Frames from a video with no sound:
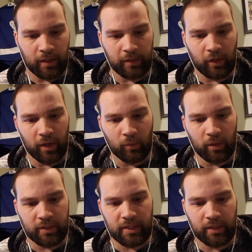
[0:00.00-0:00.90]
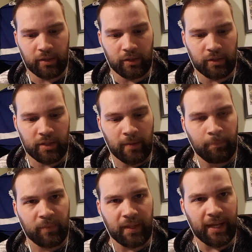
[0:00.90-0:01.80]
The Ottawa Senators,
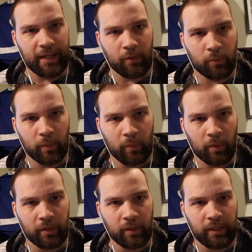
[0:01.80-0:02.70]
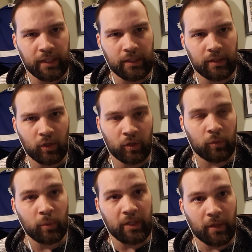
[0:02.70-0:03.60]
they had a 3-1 lead or
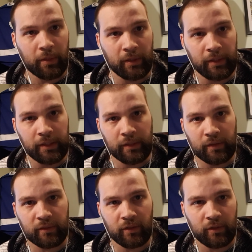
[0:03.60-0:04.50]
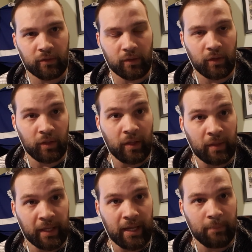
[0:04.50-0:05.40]
3-0 lead in this series in
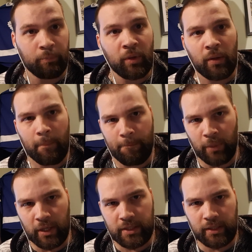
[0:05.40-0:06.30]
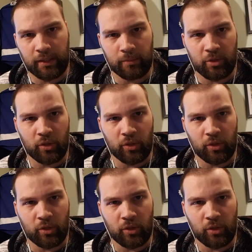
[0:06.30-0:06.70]
the game. Boston comes